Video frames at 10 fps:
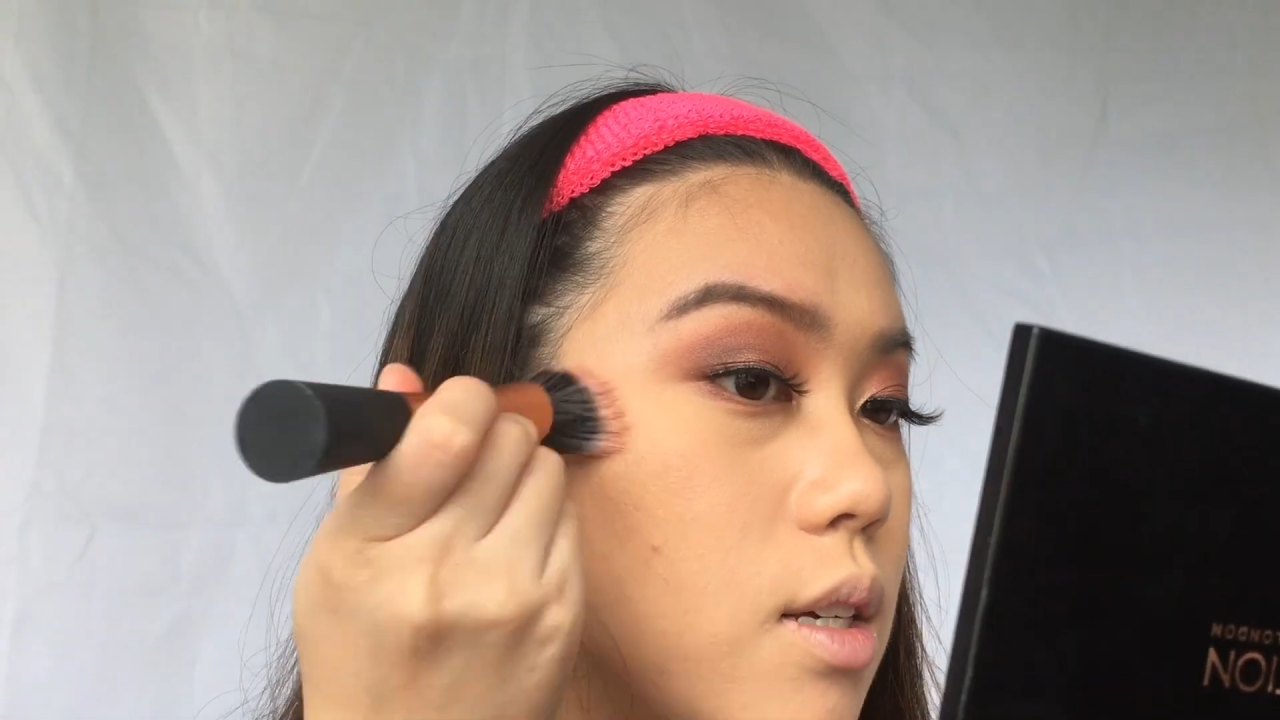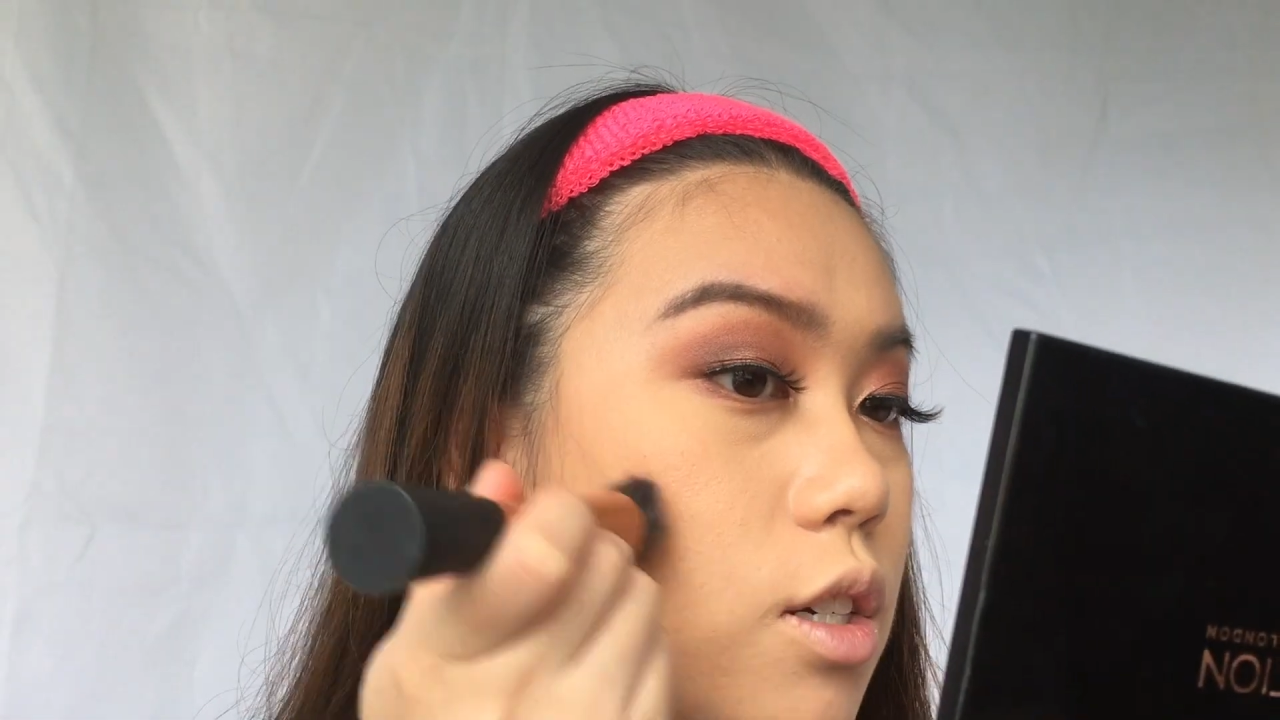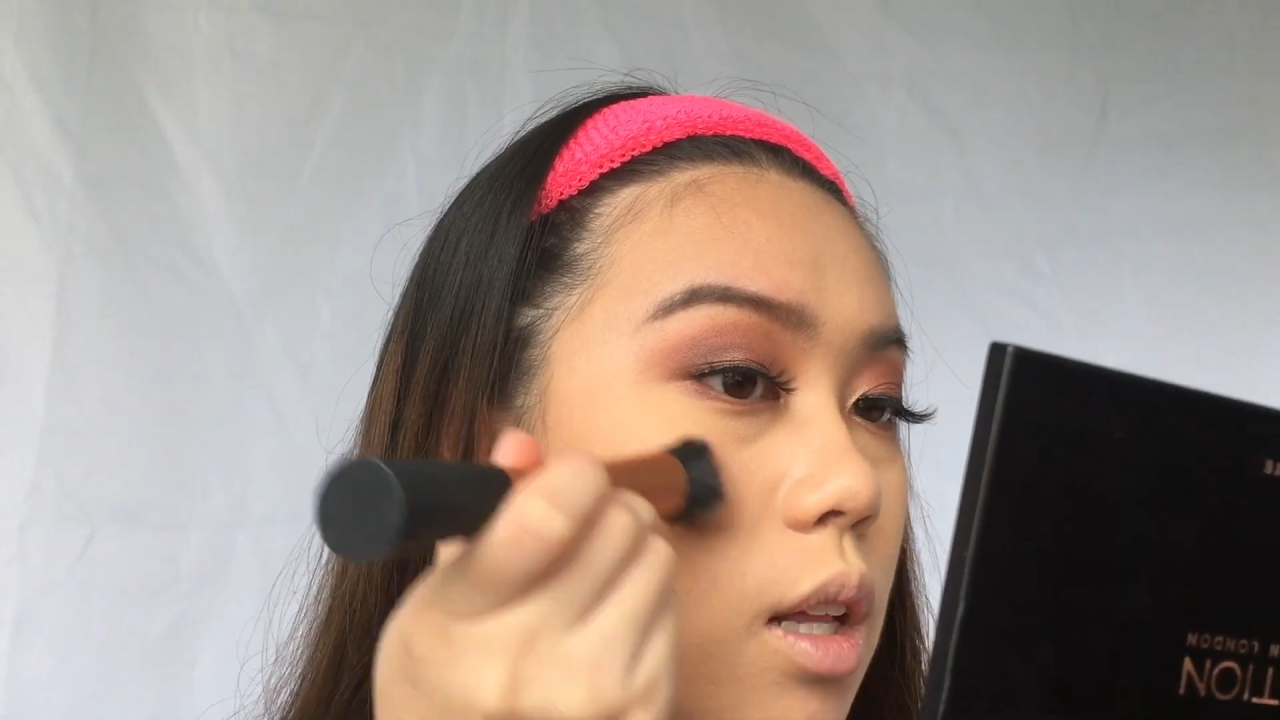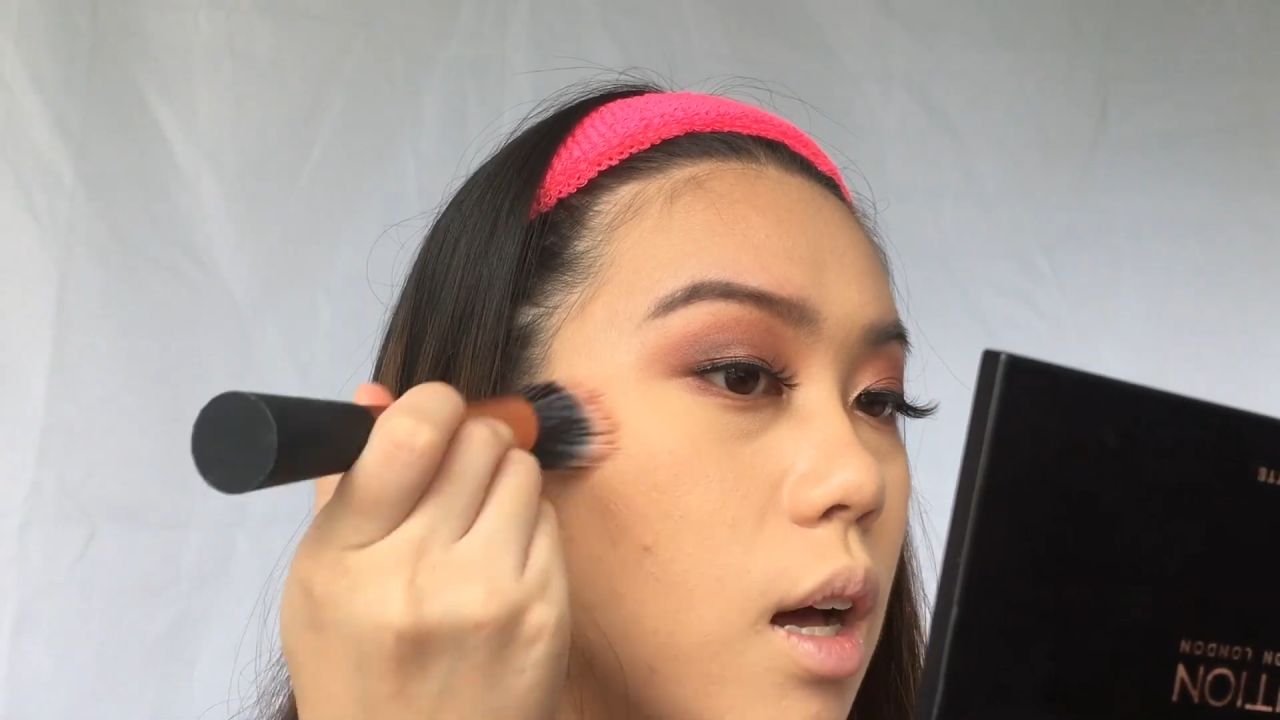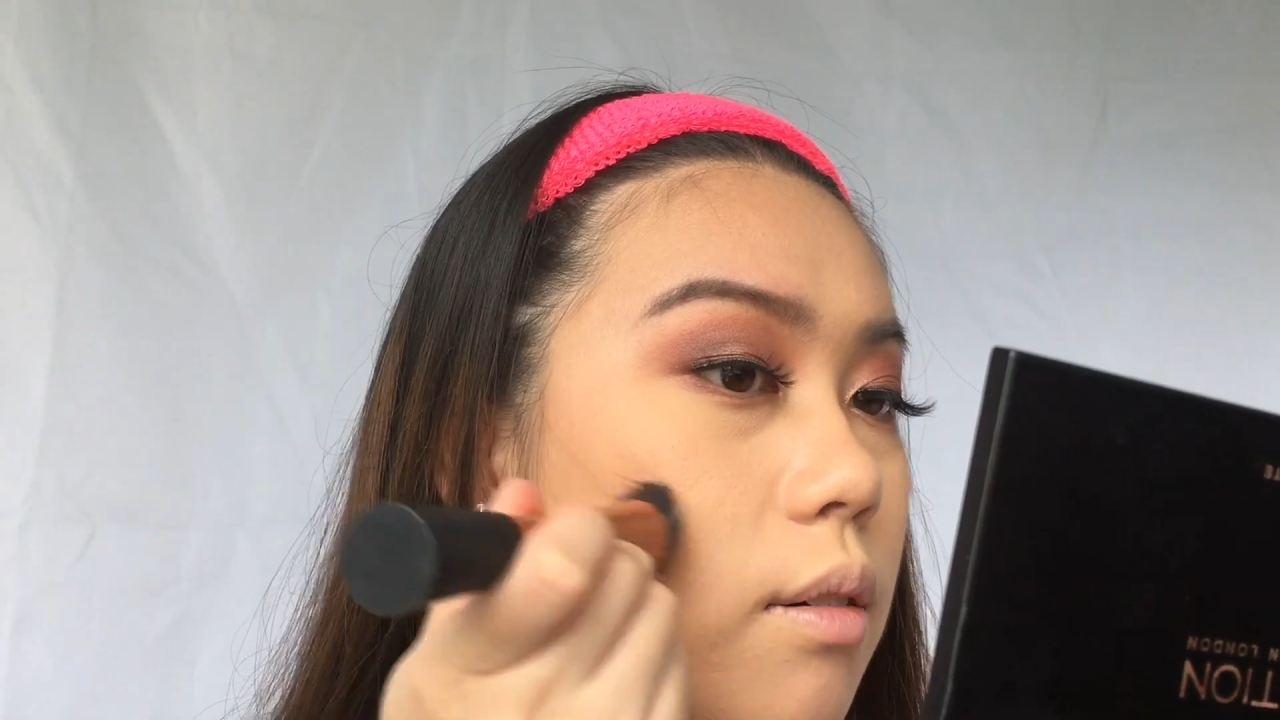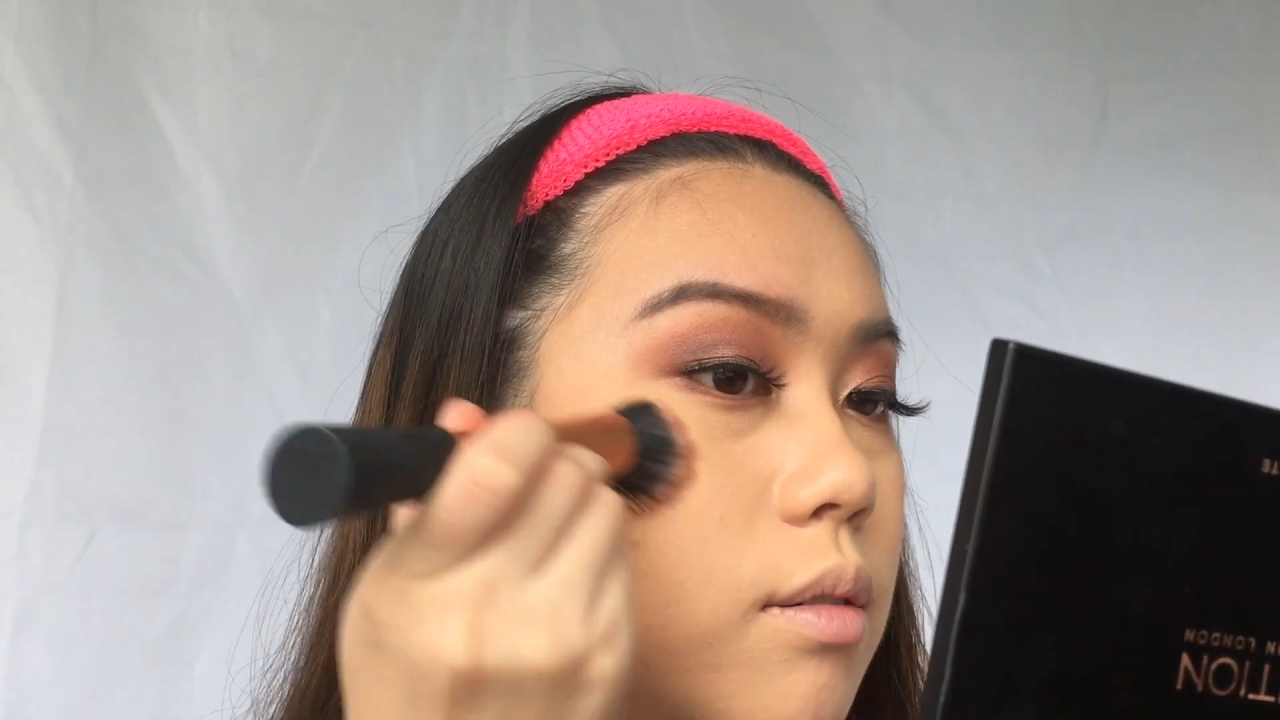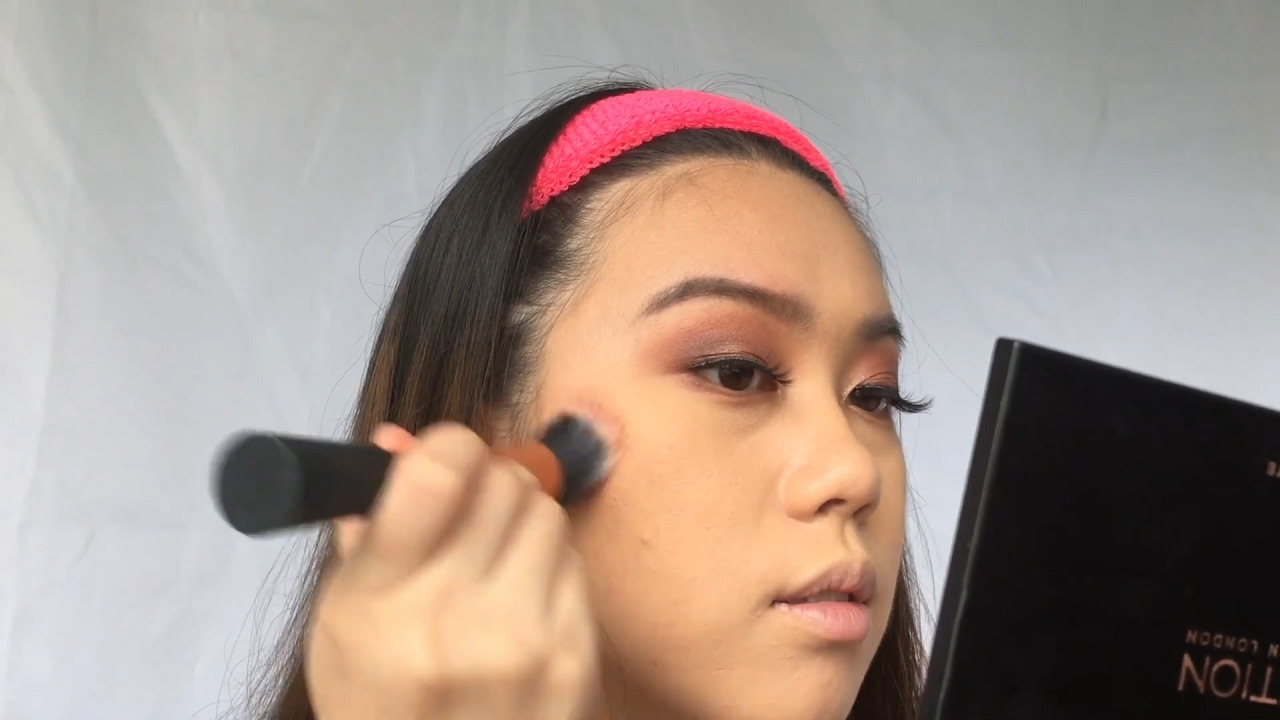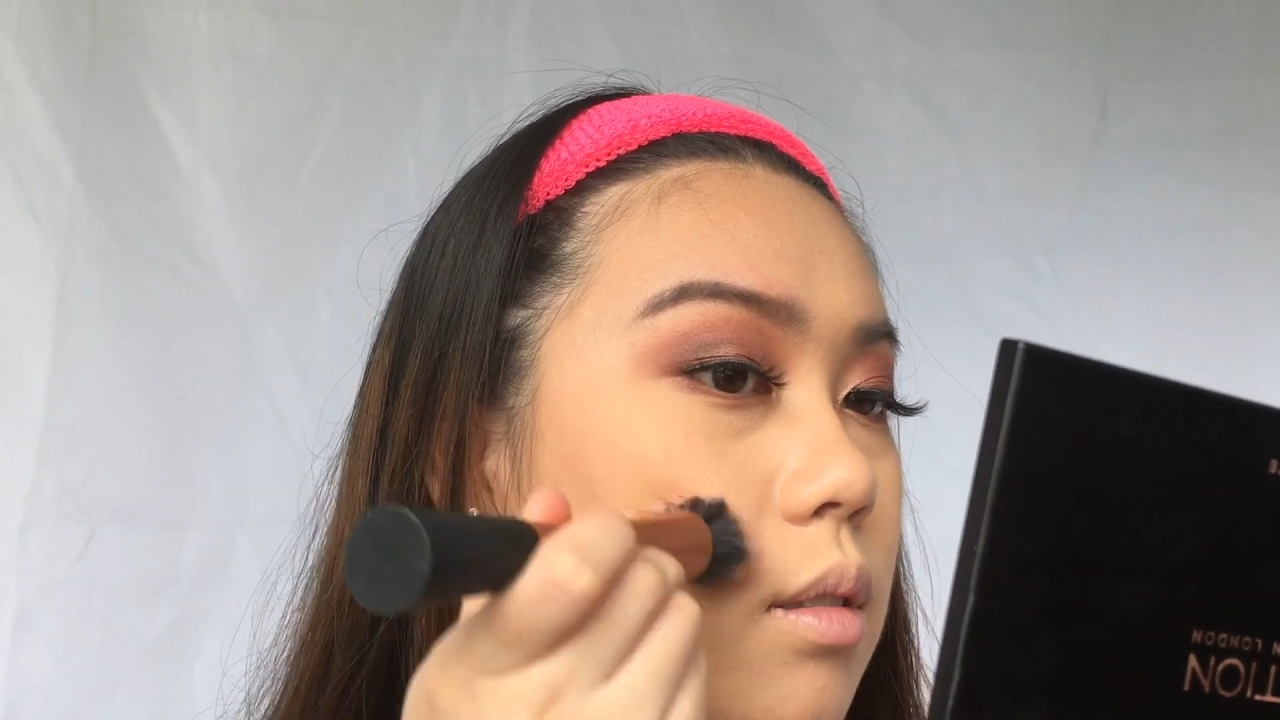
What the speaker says: this shit off.